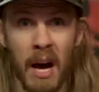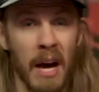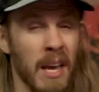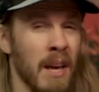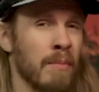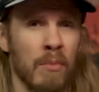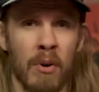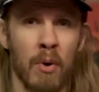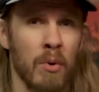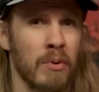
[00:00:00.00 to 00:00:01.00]
again,
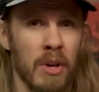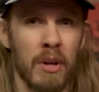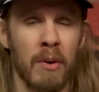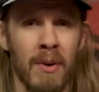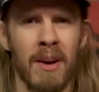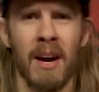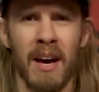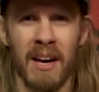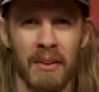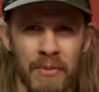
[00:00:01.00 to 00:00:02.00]
cool, you know?
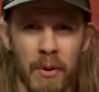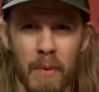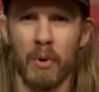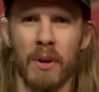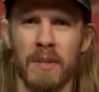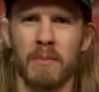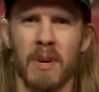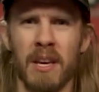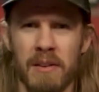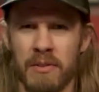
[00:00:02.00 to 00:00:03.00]
If you're gonna put in some
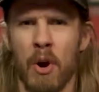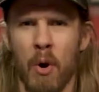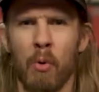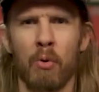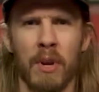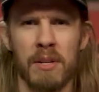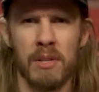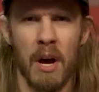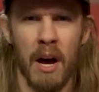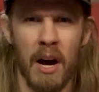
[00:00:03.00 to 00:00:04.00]
keys,
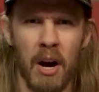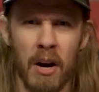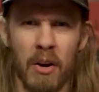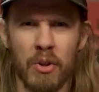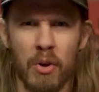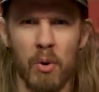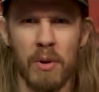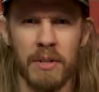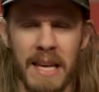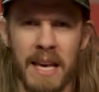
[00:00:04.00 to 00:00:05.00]
organs are the
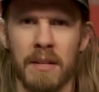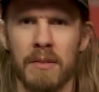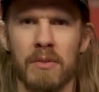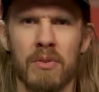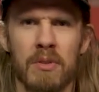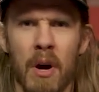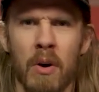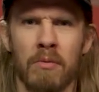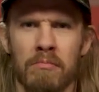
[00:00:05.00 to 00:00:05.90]
coolest keys. So,